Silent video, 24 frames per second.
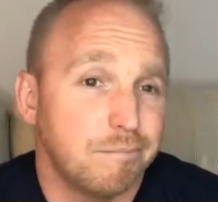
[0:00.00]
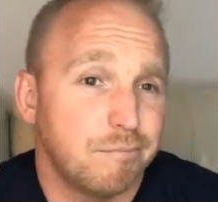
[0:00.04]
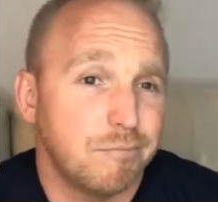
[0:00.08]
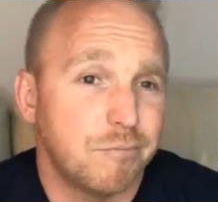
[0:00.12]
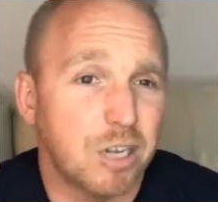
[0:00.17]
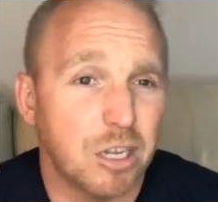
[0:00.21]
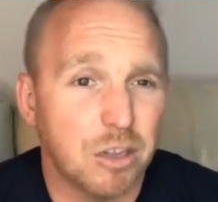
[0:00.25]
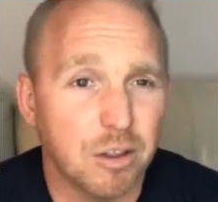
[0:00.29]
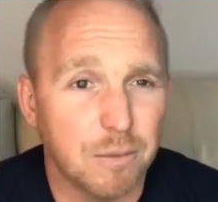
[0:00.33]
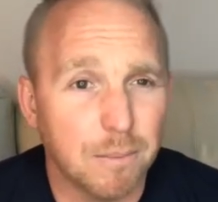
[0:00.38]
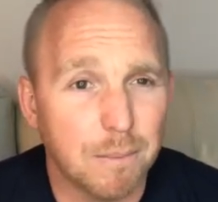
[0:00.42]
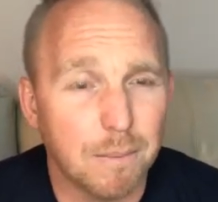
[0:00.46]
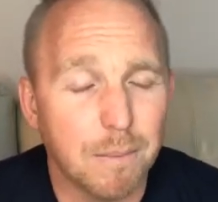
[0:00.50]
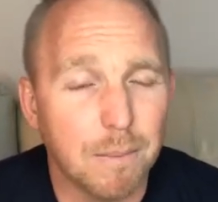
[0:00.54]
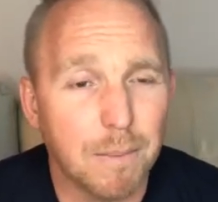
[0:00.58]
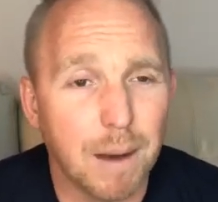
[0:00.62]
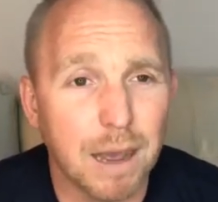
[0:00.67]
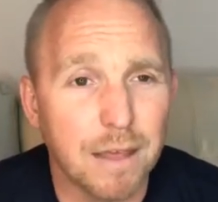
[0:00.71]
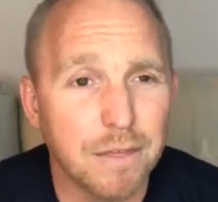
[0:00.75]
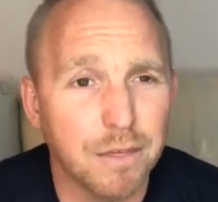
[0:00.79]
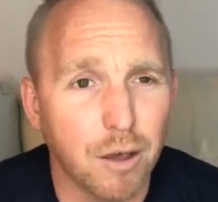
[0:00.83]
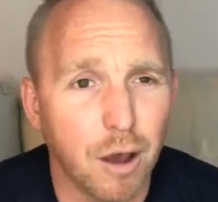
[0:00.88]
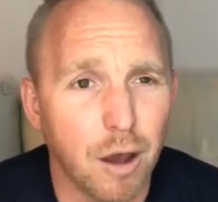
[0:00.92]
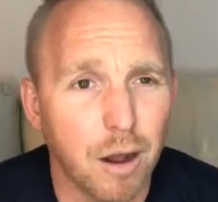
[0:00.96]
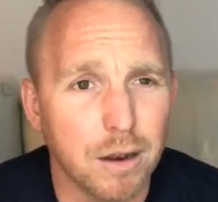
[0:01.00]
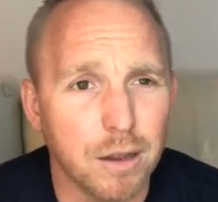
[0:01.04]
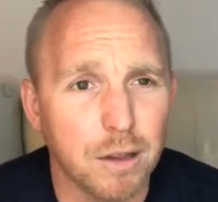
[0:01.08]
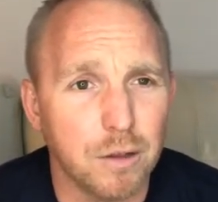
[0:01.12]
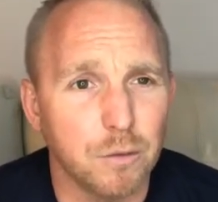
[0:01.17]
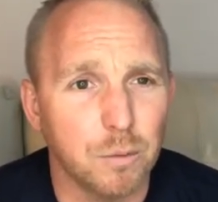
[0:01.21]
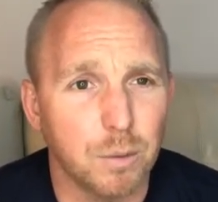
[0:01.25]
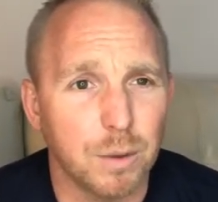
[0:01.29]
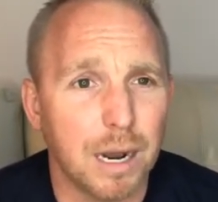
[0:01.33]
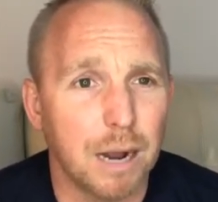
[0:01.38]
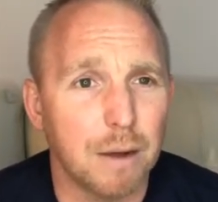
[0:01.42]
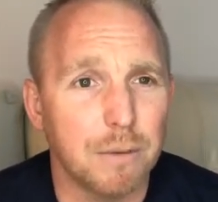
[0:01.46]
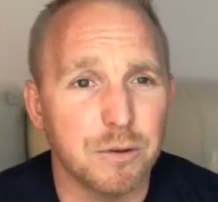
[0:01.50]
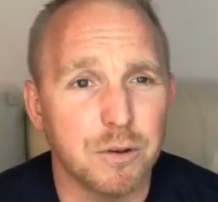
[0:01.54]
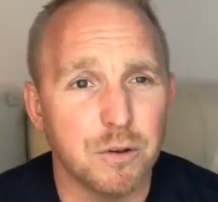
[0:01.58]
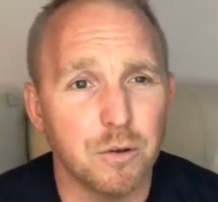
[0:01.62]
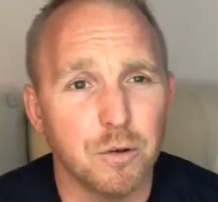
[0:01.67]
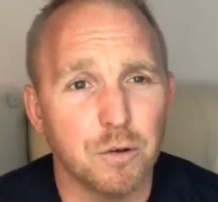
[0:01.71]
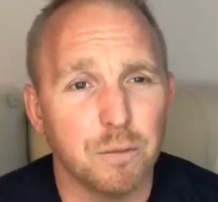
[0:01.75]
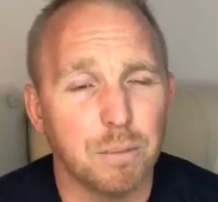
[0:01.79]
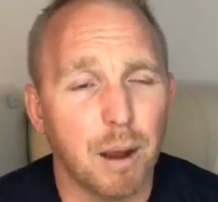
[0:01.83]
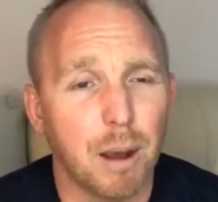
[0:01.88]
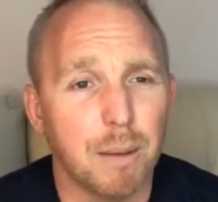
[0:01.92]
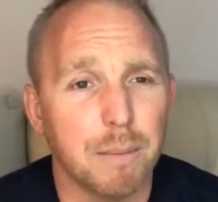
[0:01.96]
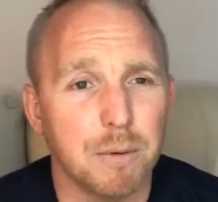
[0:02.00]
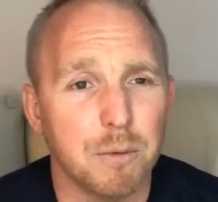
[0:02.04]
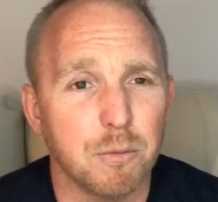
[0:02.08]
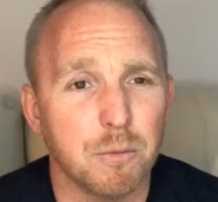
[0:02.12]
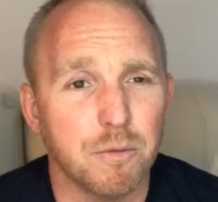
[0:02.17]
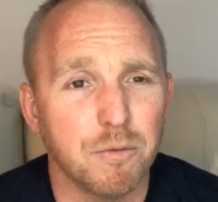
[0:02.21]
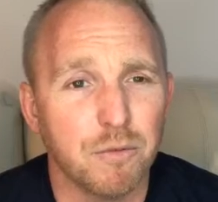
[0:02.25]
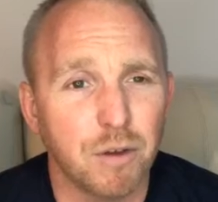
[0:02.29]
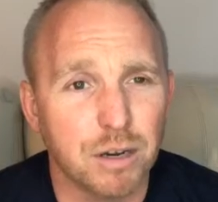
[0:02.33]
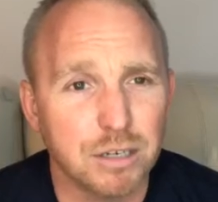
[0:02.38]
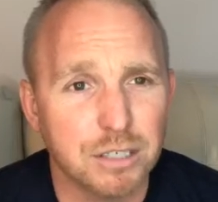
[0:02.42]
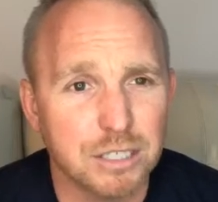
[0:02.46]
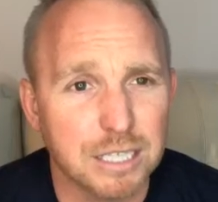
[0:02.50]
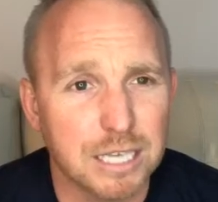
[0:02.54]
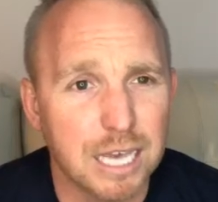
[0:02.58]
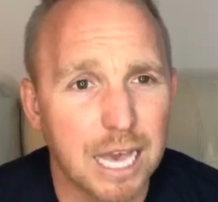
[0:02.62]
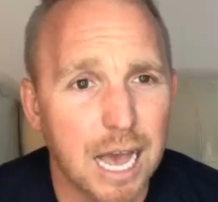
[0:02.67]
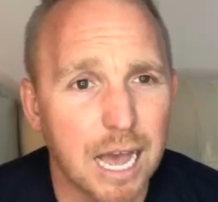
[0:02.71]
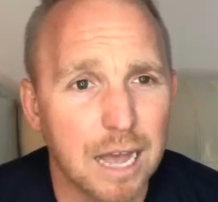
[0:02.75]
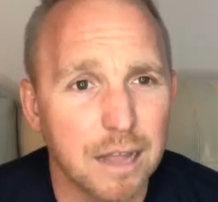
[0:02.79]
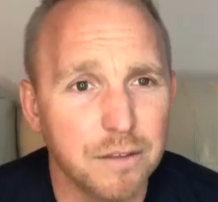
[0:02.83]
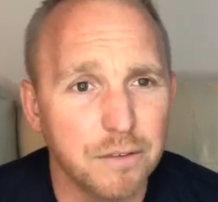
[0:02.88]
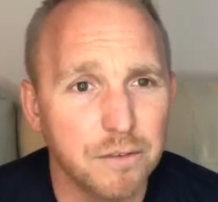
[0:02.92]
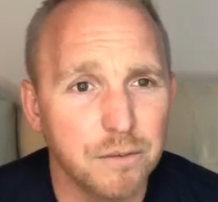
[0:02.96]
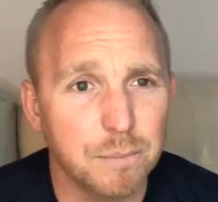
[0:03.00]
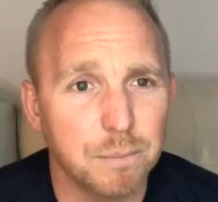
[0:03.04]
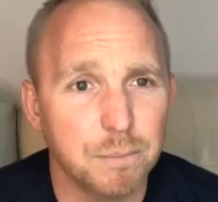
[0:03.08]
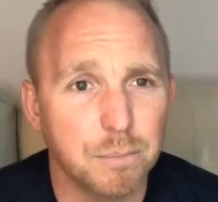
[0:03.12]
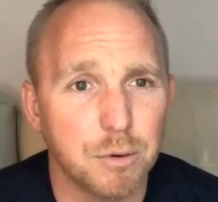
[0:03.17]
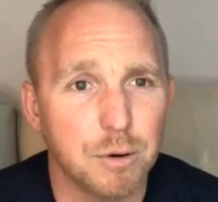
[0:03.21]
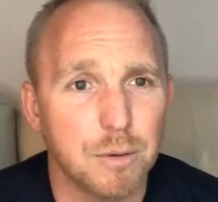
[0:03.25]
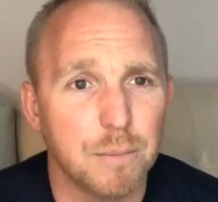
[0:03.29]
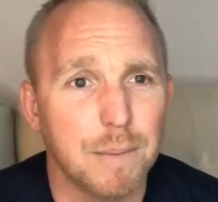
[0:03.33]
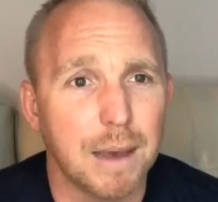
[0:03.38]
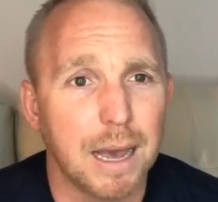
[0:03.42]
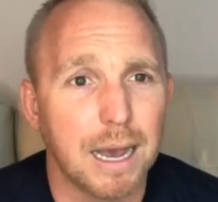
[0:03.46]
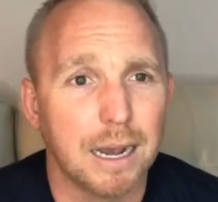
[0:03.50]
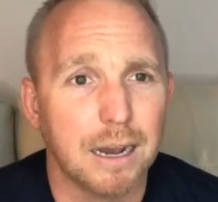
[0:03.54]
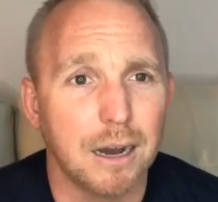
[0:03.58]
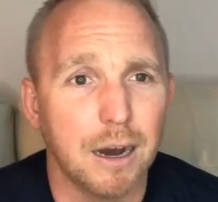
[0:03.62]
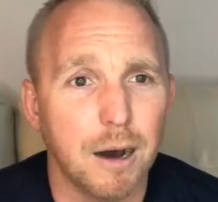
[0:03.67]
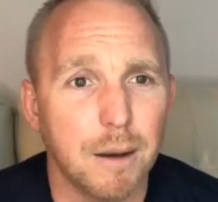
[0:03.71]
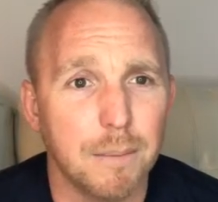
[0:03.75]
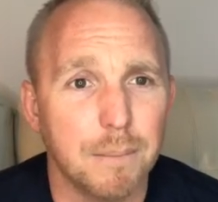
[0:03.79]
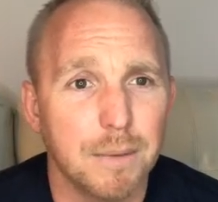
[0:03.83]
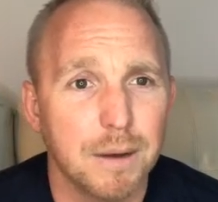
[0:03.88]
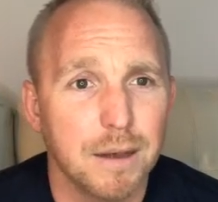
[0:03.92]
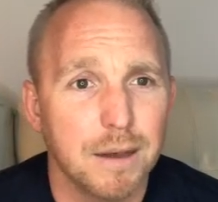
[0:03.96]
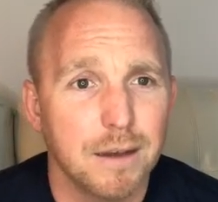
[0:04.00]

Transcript: generally my thought is what I would do is probably refresh the ads, put them back up,